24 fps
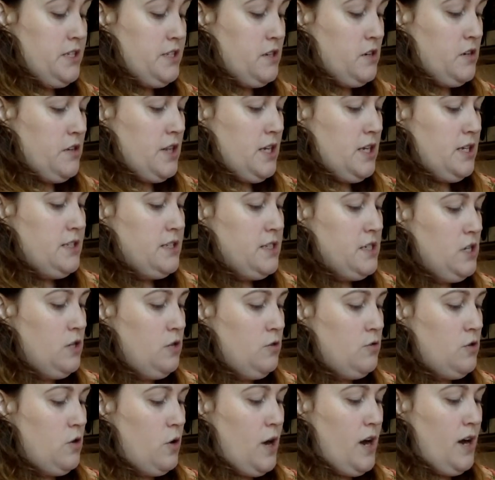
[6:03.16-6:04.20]
are things that you
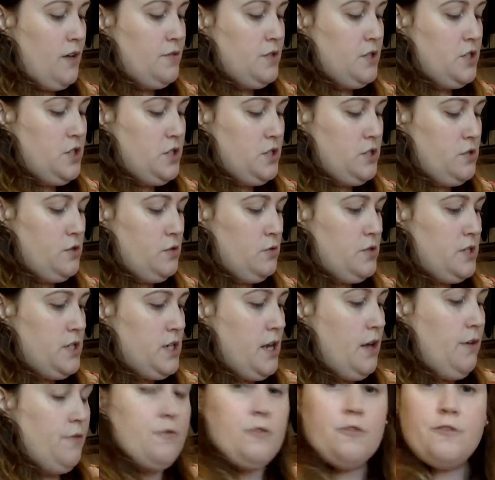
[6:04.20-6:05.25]
don't have to just do
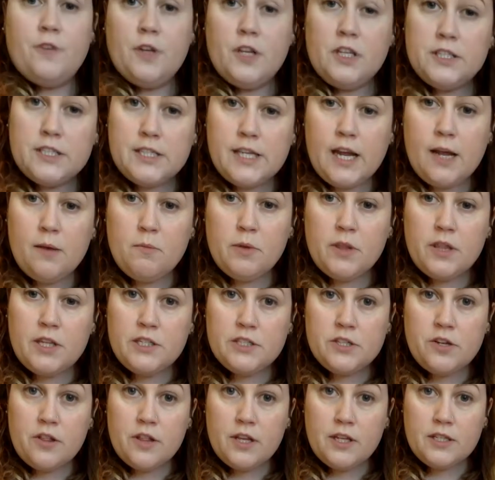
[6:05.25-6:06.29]
today for field day, but
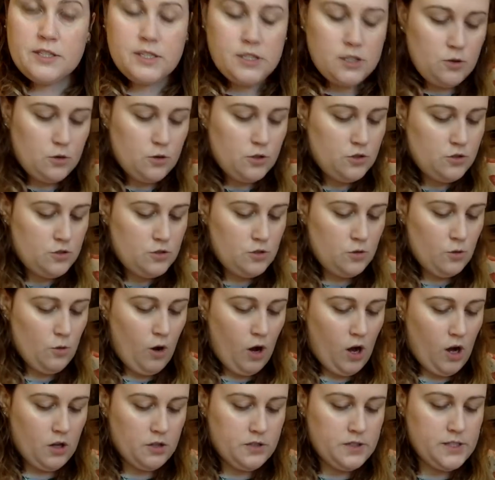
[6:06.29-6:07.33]
these are things that you can do
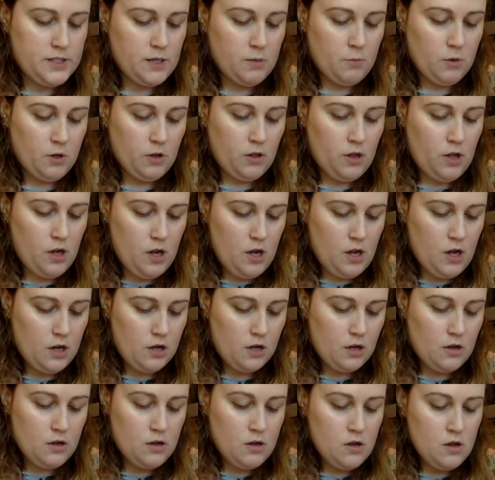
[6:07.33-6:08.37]
all summer long.
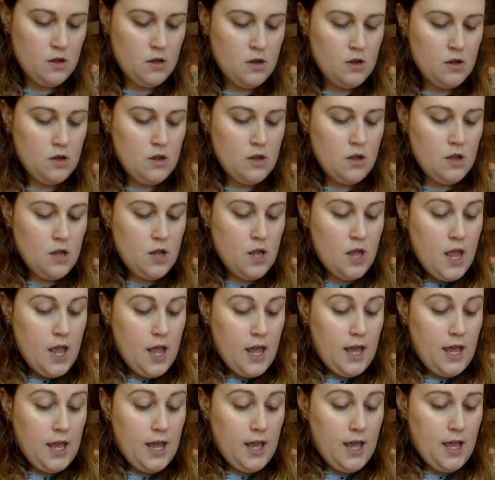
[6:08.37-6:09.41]

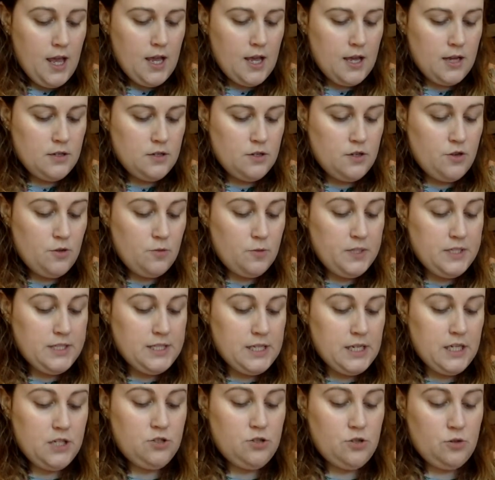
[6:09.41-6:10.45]
And the reason
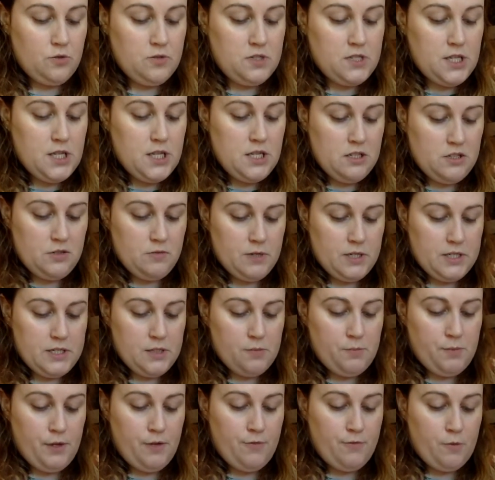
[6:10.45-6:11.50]
I chose this
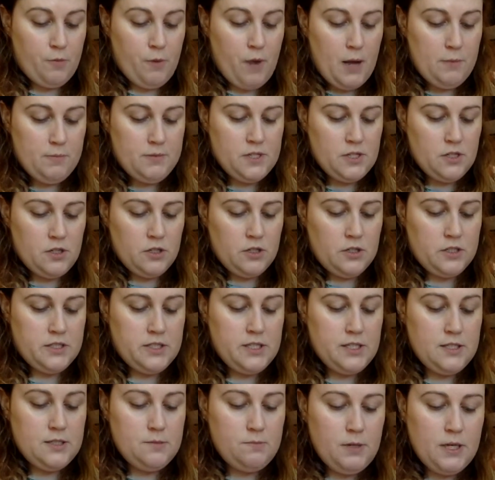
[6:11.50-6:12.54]
recipe for popsicles
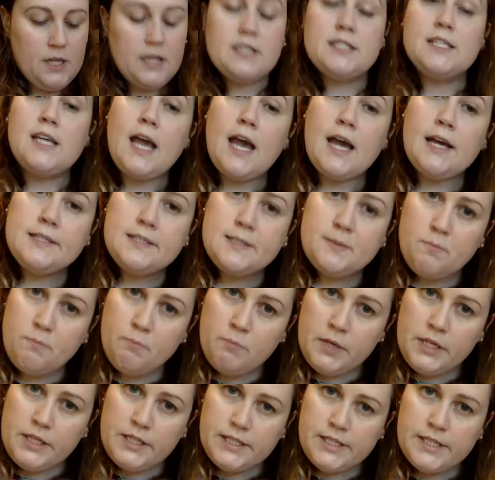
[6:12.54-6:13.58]
is because it has
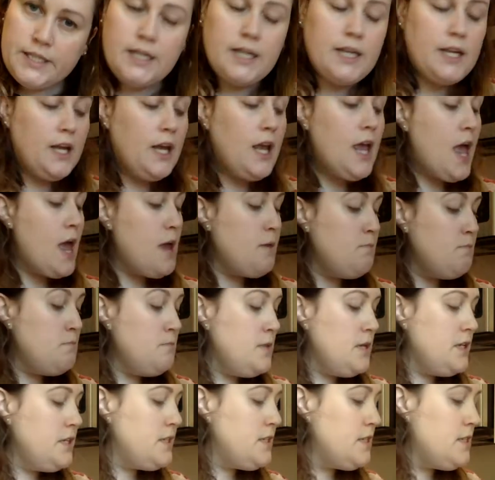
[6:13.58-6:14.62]
mint in it, and
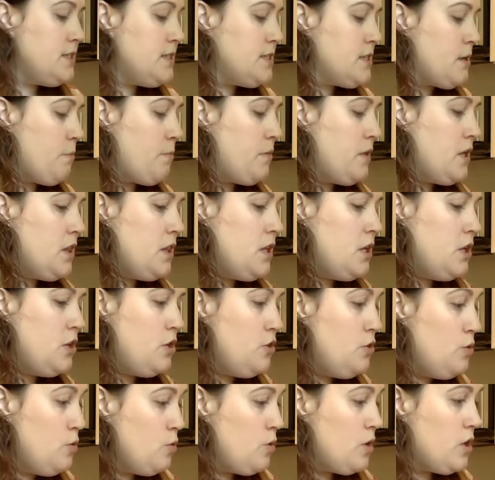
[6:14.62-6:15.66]
mint is something that
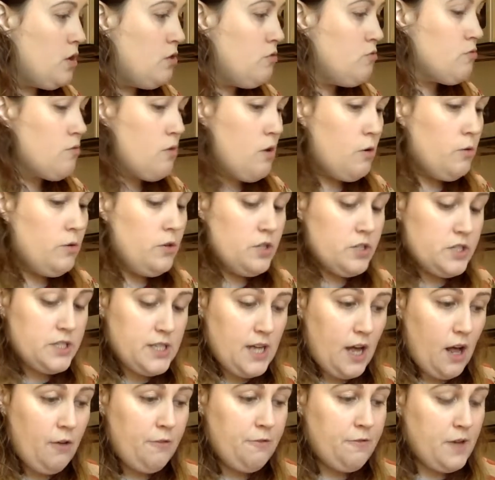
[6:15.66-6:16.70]
you can grow
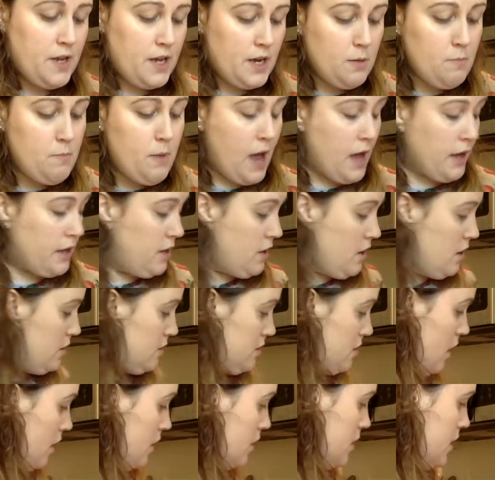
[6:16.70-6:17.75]
yourself in a backyard
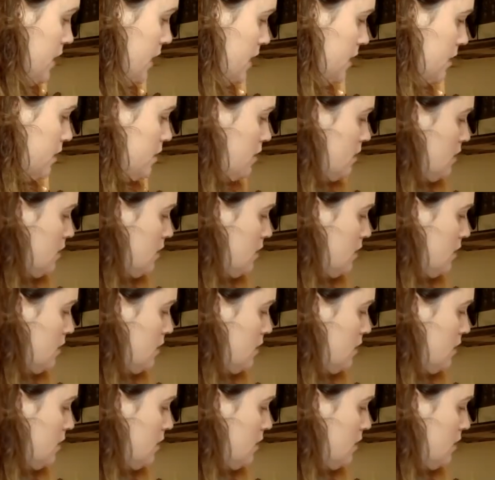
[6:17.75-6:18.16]
garden.